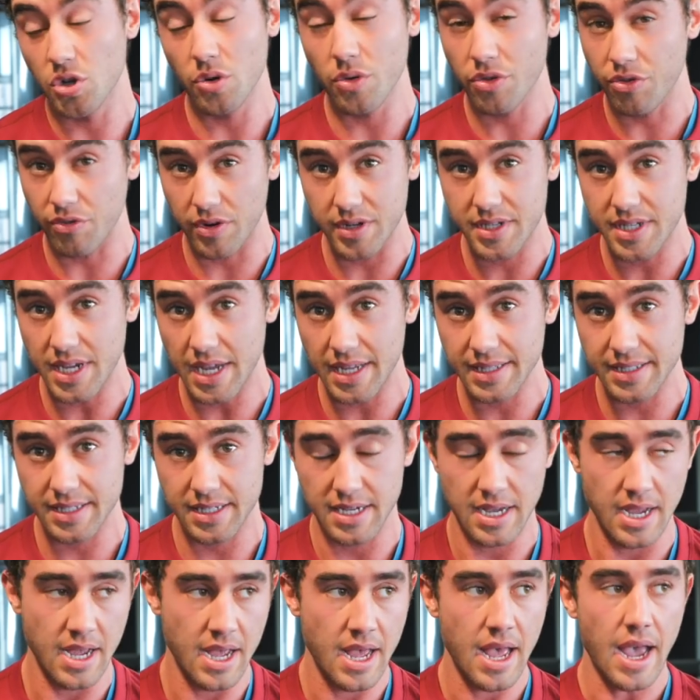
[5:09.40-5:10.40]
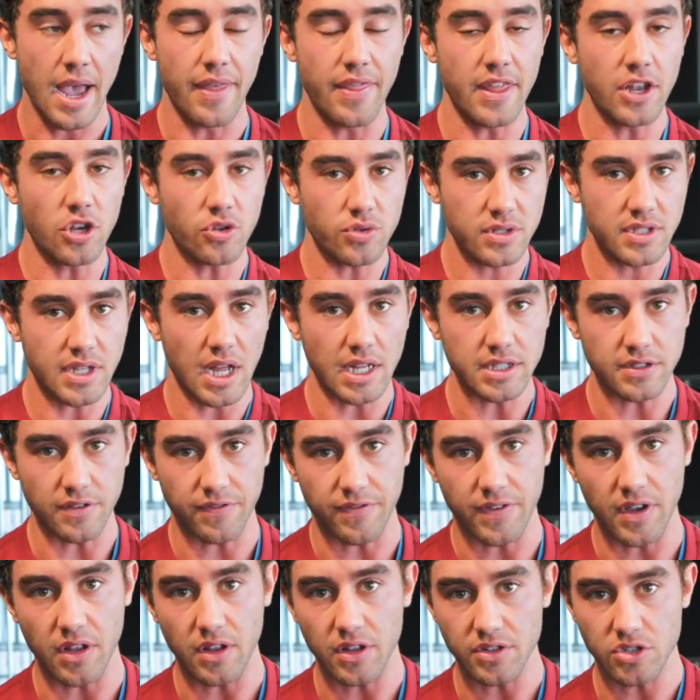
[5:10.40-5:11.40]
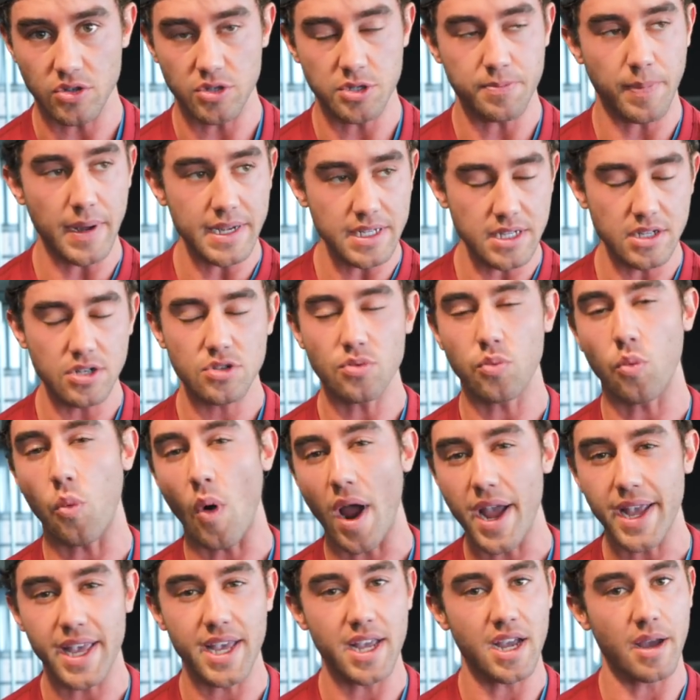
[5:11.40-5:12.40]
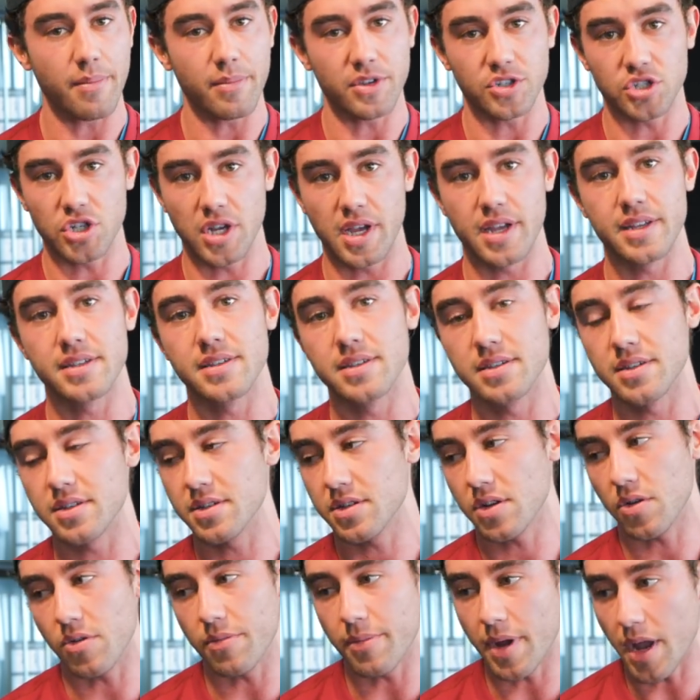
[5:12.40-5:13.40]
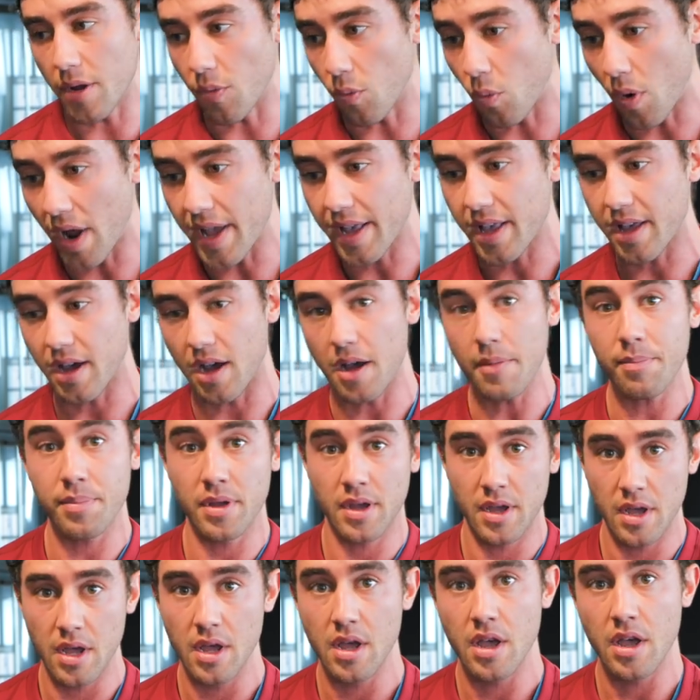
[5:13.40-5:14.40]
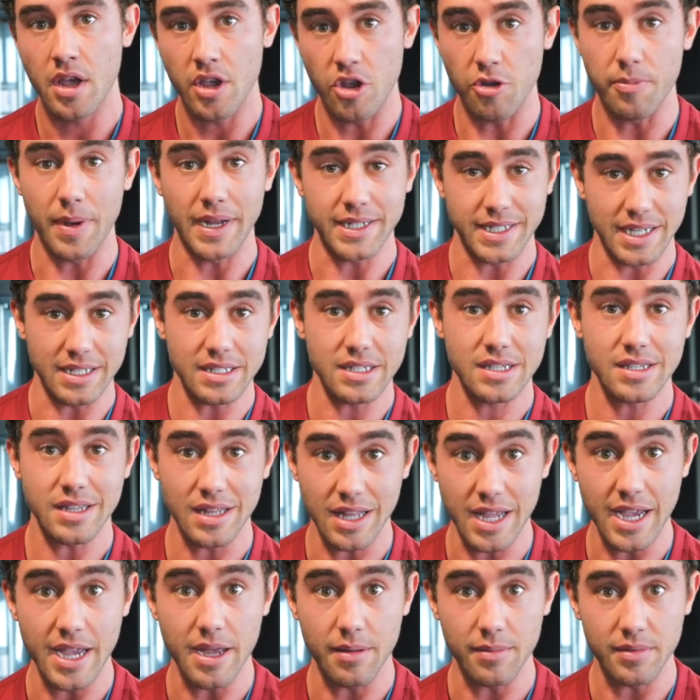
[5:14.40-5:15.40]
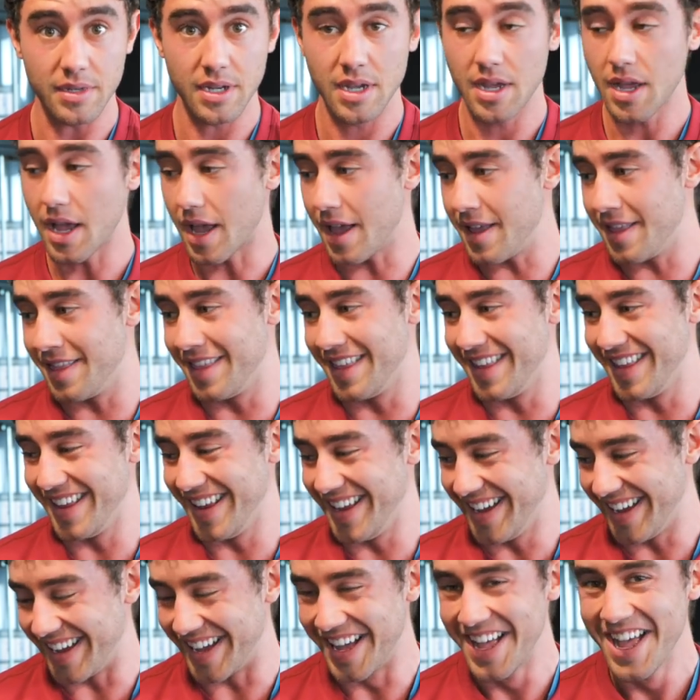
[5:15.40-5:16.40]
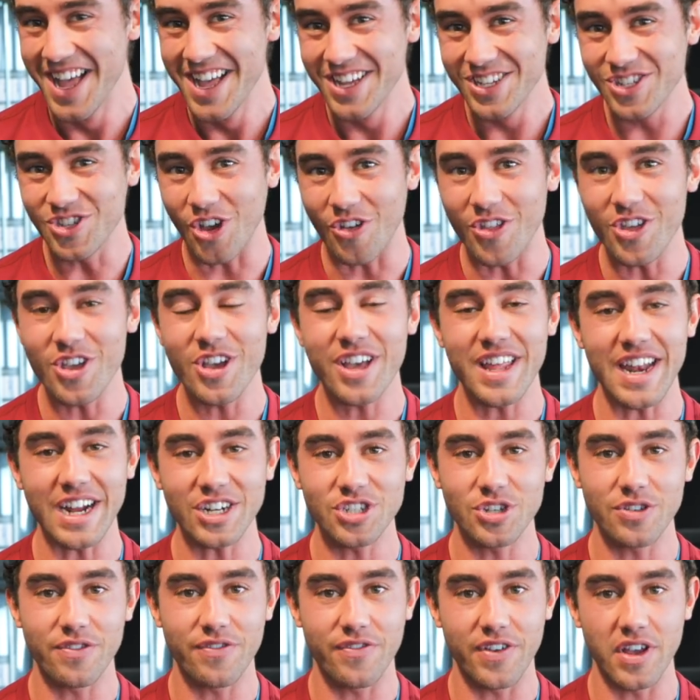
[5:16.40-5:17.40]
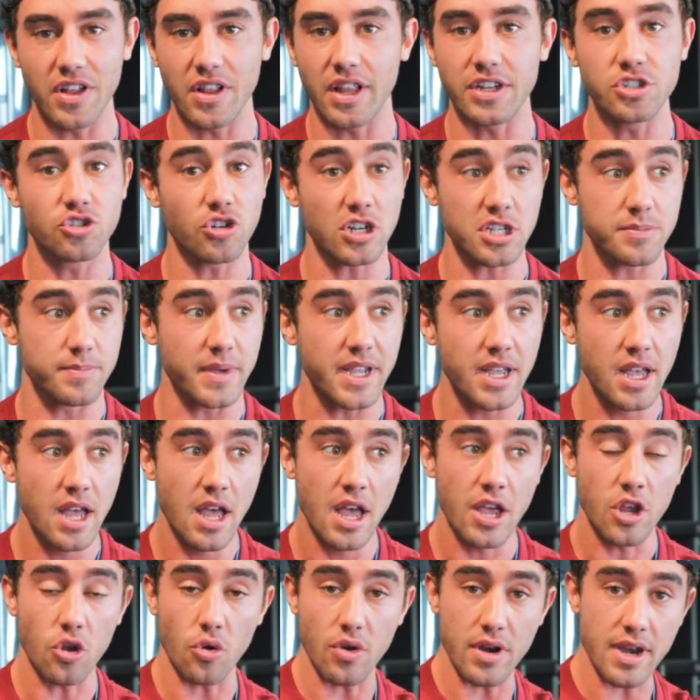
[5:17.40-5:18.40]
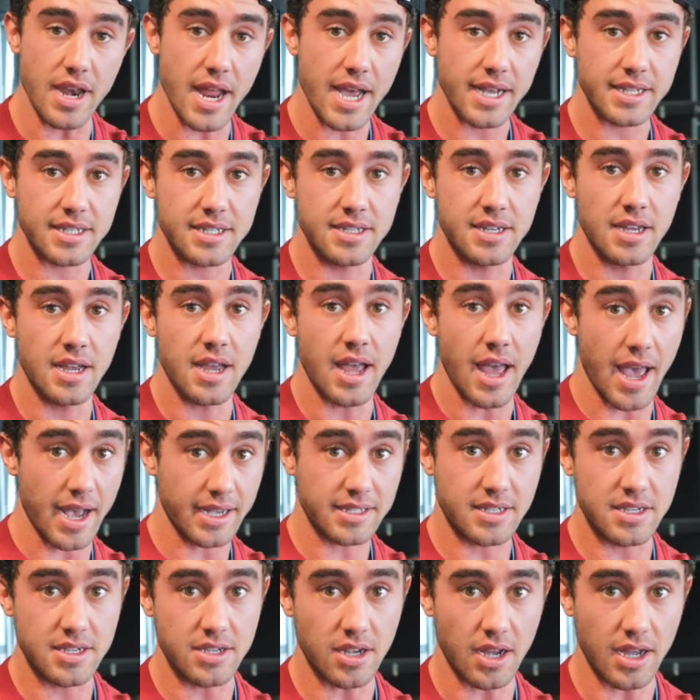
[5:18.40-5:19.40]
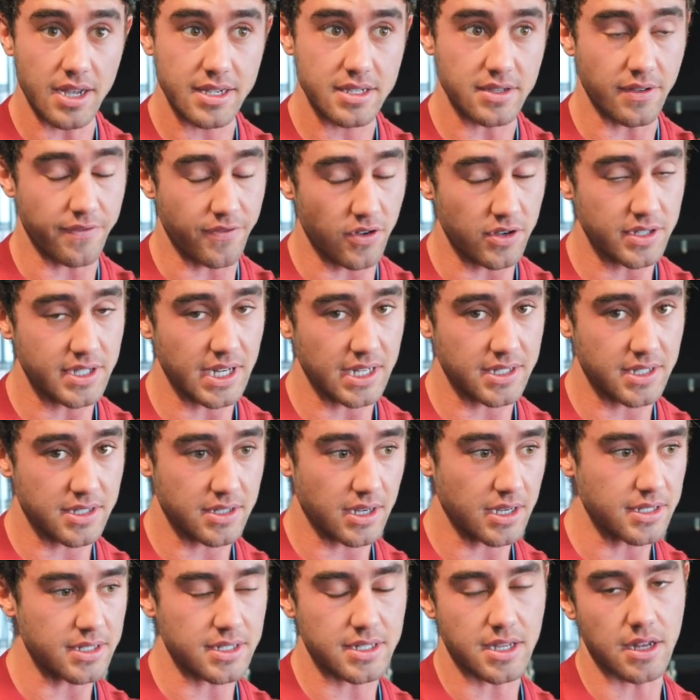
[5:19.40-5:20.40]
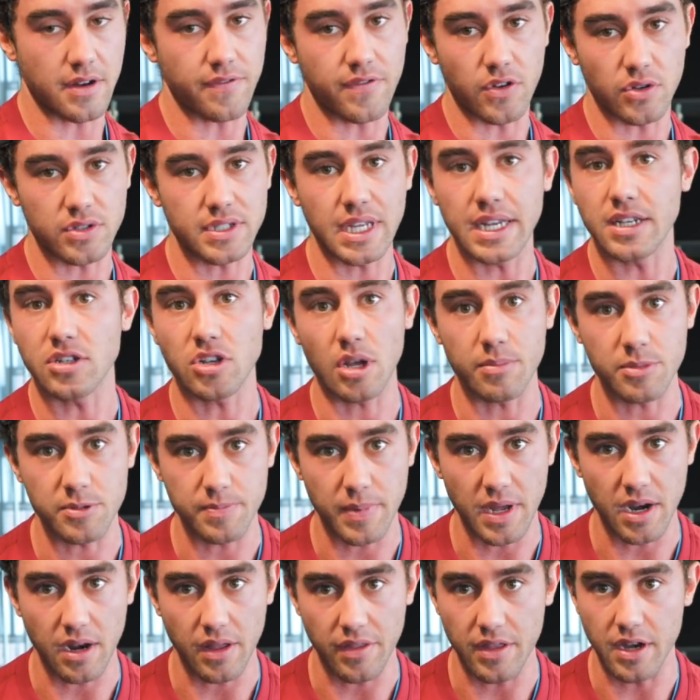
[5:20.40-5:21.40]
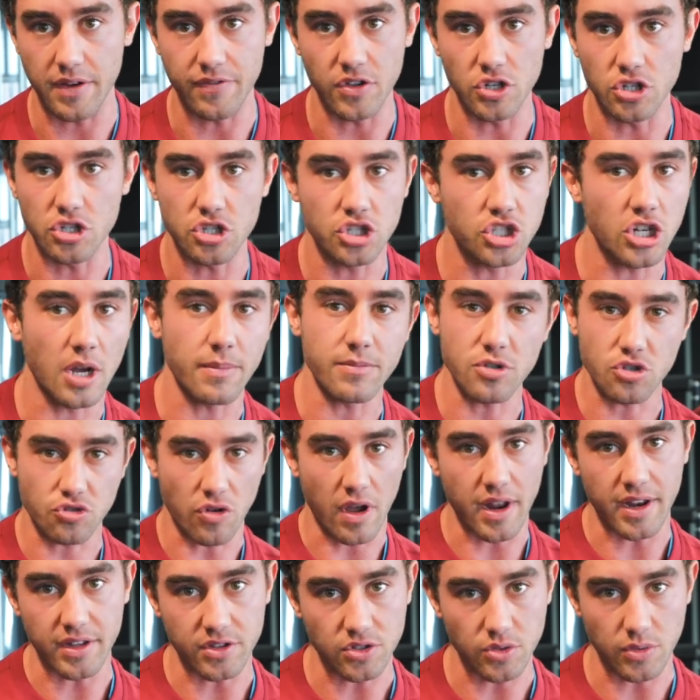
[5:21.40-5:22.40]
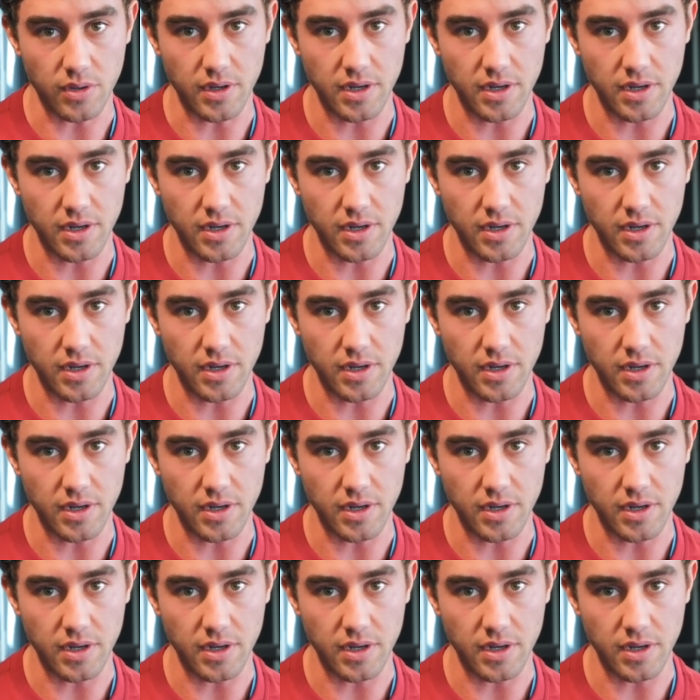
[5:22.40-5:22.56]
2-3 sets, and then you'll start to feel it. So it's basically just waking up the chest. It's just going, mate, wake up, you're about to get slammed. So that you can actually feel it. Trust me, your next exercise, the first exercise, is gonna feel 10 times better than if you just jump straight into